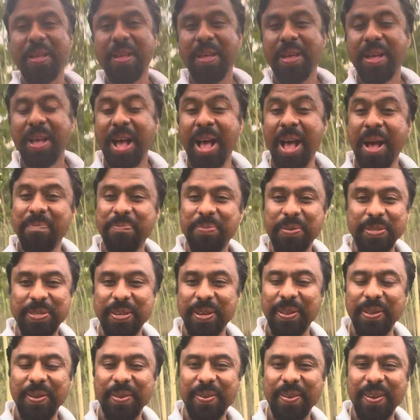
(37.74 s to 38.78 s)

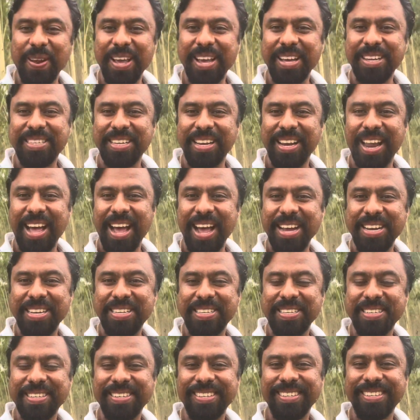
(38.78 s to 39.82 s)
Absolutely a delight.
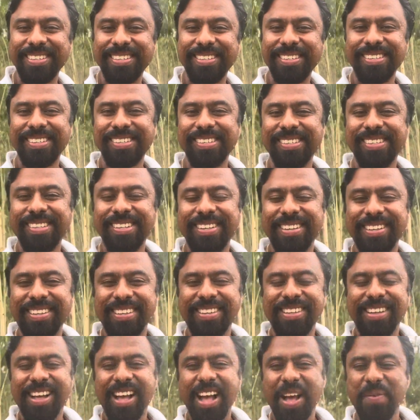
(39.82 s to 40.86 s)

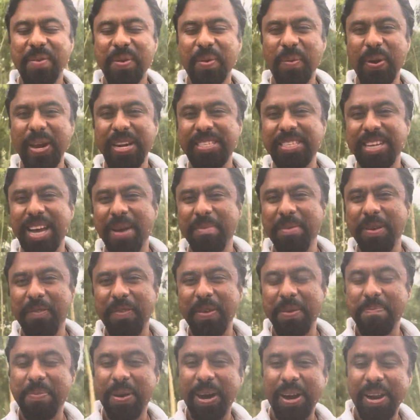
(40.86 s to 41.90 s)
Have a great time,
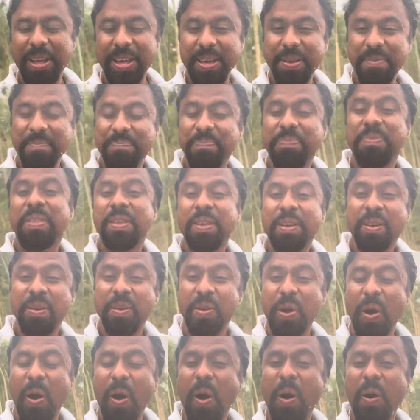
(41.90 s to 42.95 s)
everybody.
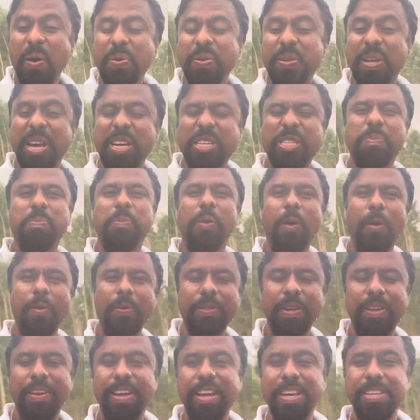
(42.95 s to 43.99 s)
Go out, explore
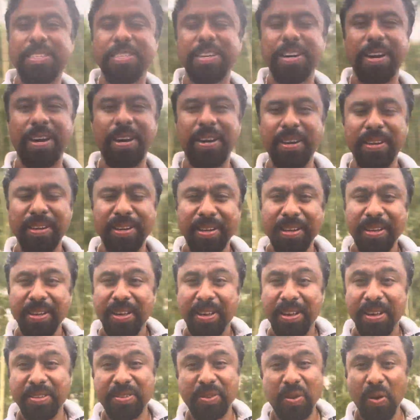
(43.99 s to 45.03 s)
the nature.
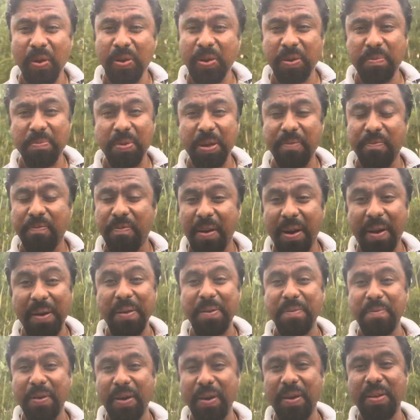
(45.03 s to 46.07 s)
It's going to be very,
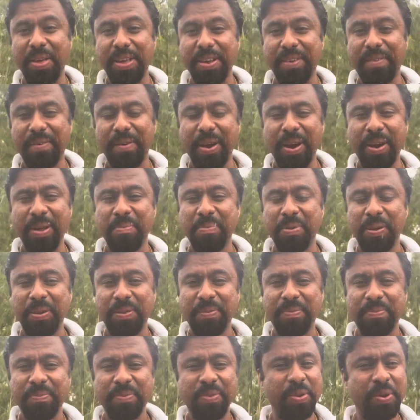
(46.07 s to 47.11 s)
very incredible.
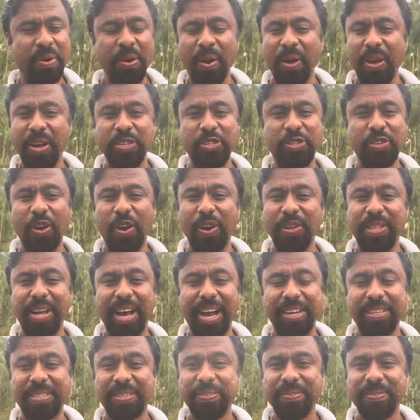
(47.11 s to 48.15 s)
You're going to enjoy that.